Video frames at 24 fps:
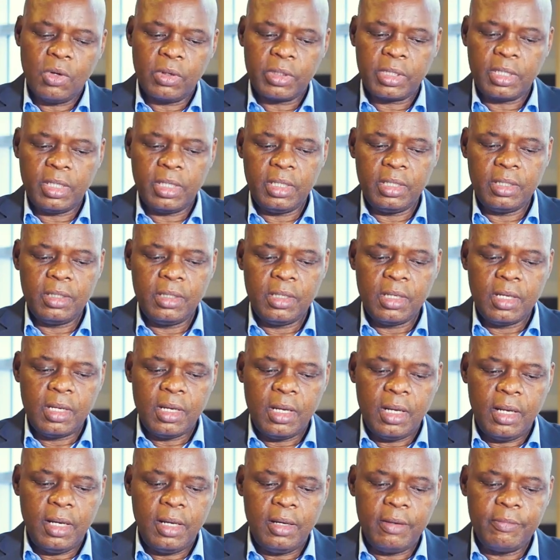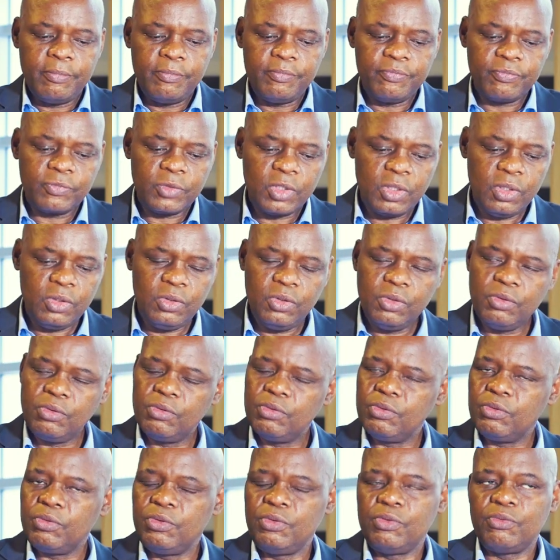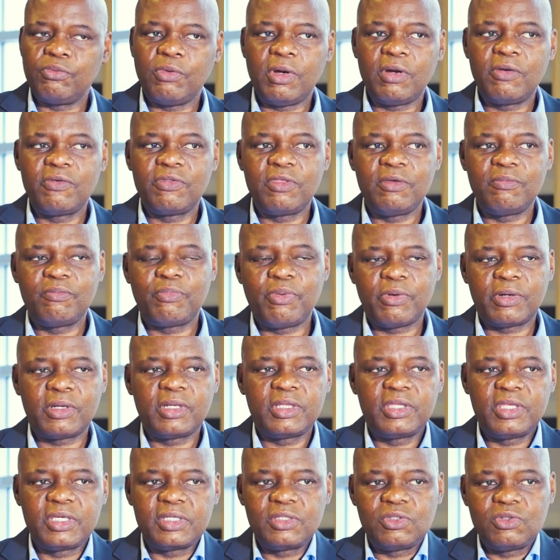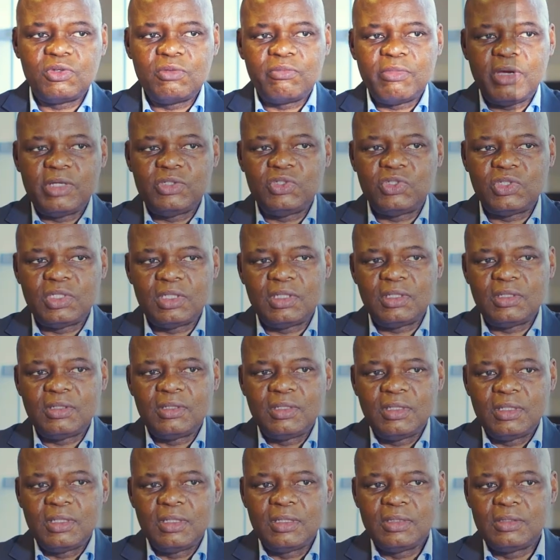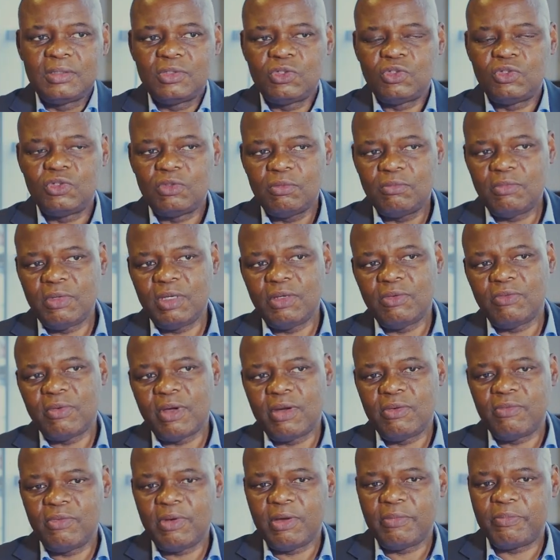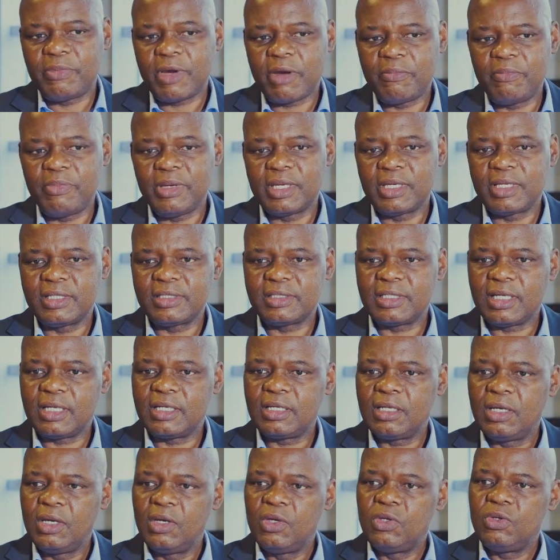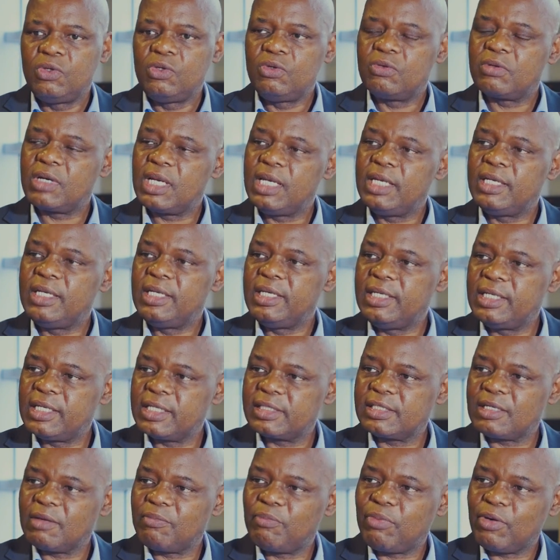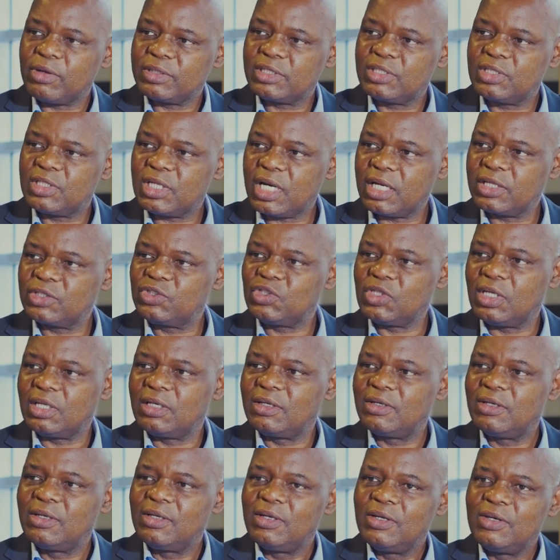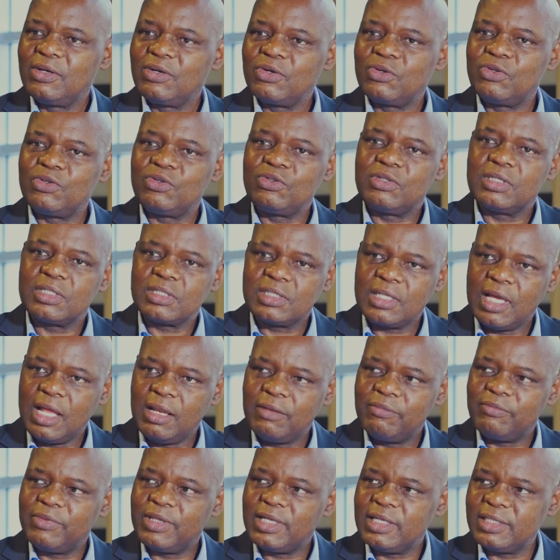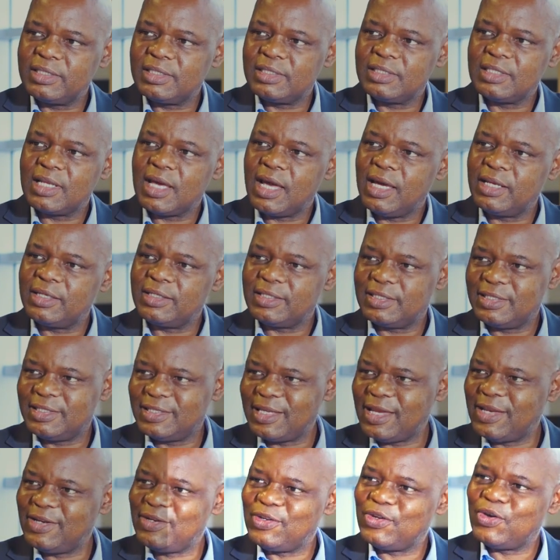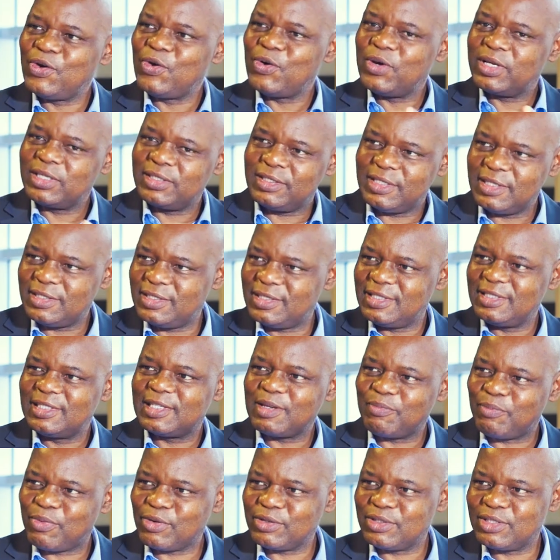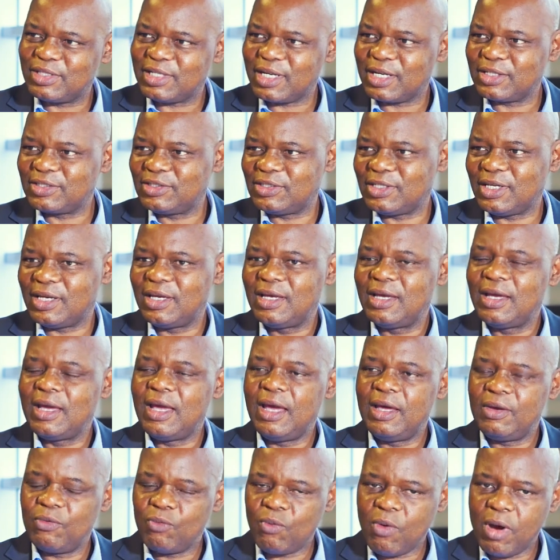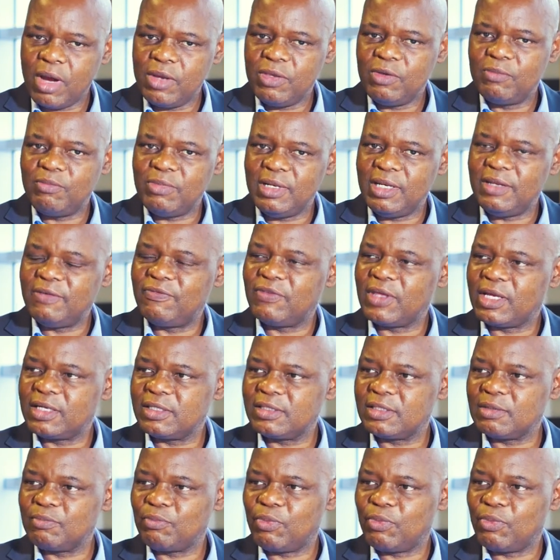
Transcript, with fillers: Okay, um, you, you one of the important things you mentioned to me when we were prepping is that you really need a support structure. Could you just help the listener understand your existing support structure and why you believe that is